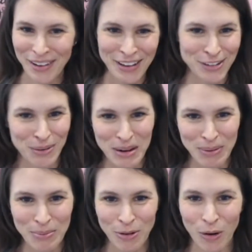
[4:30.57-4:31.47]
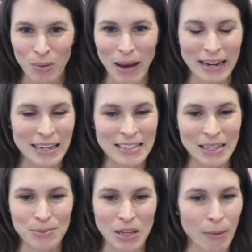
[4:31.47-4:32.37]
So many people are on a
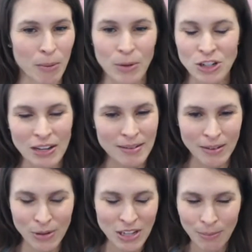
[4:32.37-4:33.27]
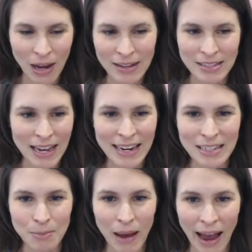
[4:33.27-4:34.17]
magnesium supplement, which I'm not saying
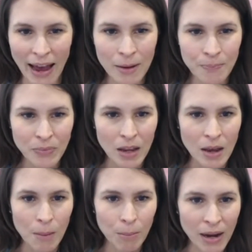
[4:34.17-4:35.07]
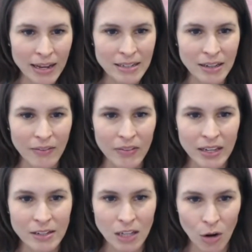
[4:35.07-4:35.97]
is bad, but the
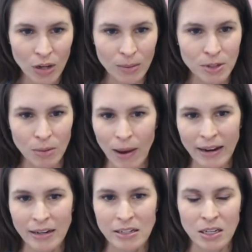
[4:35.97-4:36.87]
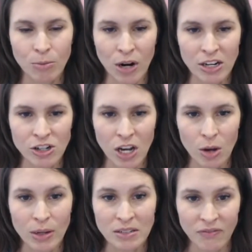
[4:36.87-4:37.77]
sodium to magnesium ratio
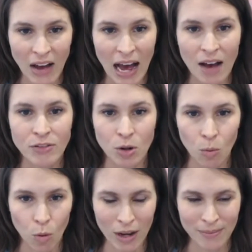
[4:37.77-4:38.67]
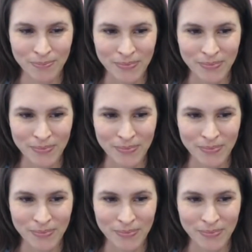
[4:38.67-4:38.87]
is 5:1.